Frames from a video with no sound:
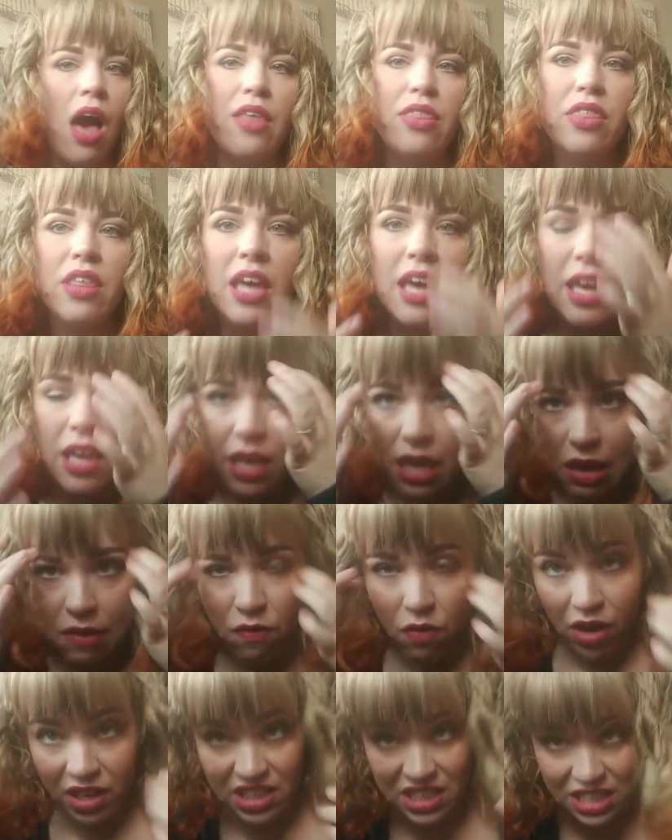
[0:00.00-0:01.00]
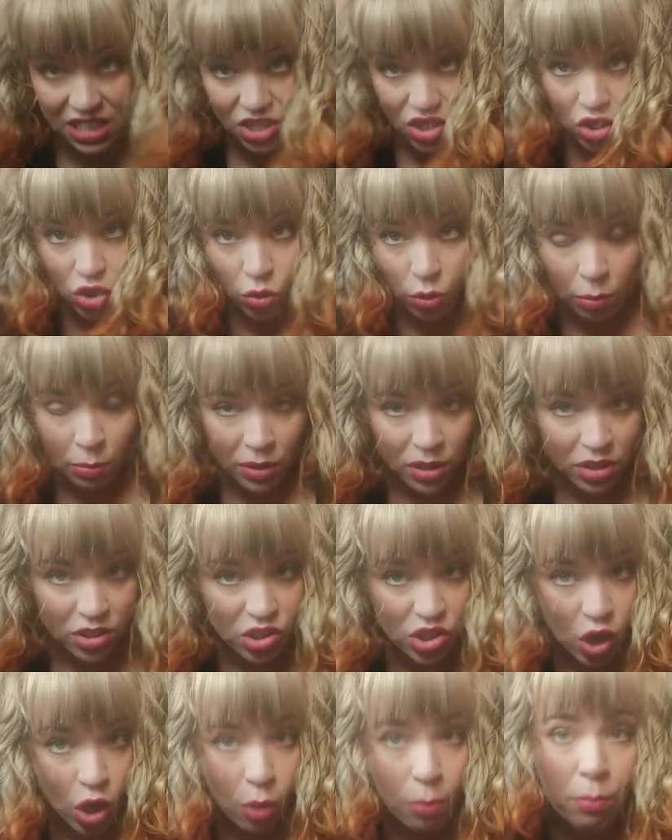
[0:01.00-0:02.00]
I think if I did do them at
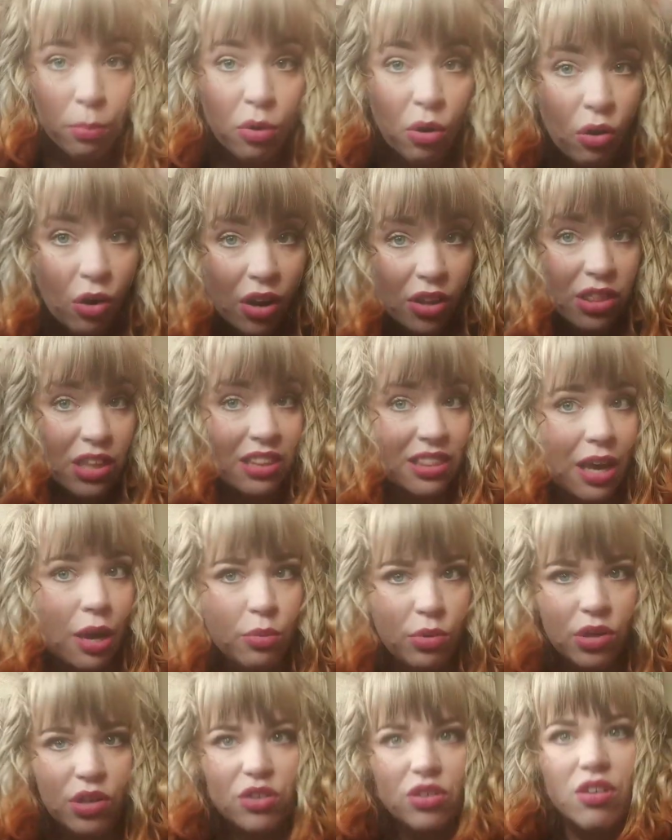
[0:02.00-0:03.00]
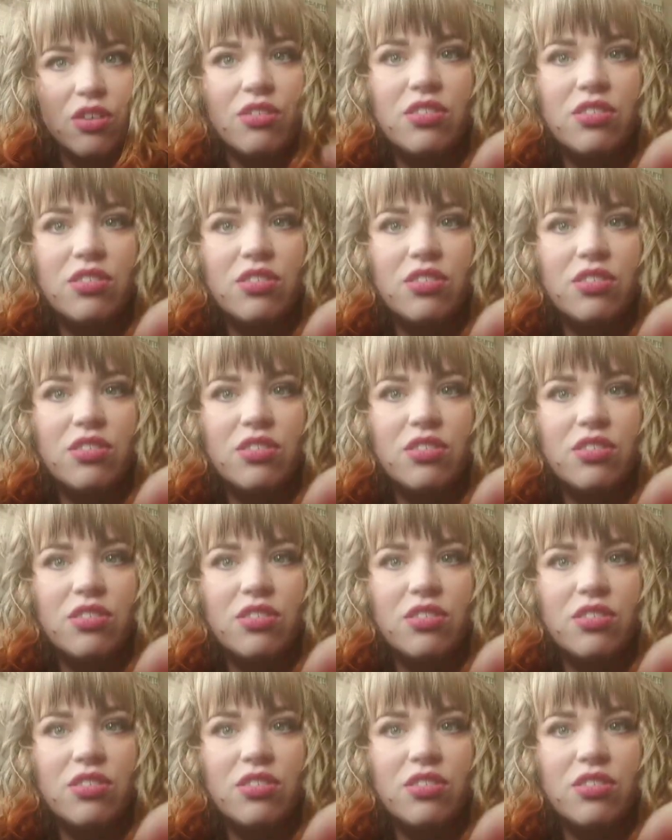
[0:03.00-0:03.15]
the top more, I think that would look